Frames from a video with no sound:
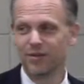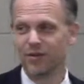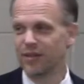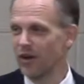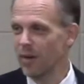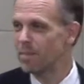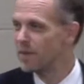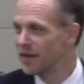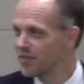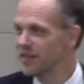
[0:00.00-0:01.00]
without a
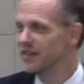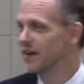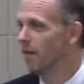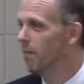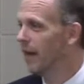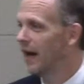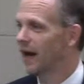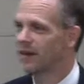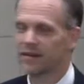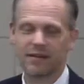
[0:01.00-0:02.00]
pithy
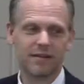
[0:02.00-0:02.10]
comeback.